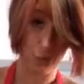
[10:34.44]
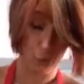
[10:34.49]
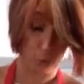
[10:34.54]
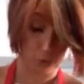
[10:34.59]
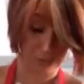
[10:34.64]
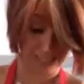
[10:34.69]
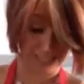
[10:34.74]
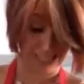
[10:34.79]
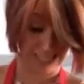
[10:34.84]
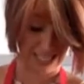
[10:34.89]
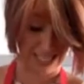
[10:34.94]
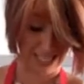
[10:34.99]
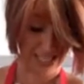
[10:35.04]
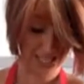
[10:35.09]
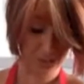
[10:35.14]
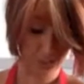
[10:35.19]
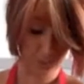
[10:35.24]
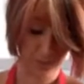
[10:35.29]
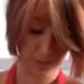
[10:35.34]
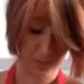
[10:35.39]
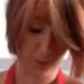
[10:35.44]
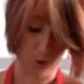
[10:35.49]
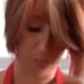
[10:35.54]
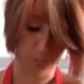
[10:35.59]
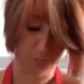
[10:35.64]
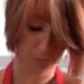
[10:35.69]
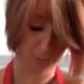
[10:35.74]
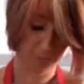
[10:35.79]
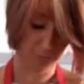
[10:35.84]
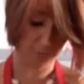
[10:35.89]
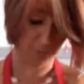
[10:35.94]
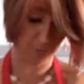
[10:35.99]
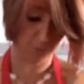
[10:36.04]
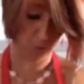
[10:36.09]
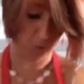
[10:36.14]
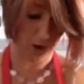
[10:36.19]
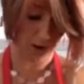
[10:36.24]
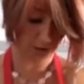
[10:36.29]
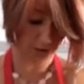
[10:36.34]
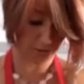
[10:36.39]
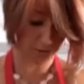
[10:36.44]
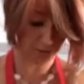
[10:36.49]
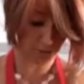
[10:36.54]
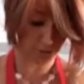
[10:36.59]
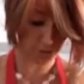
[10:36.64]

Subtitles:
or seeds with the Optimum 400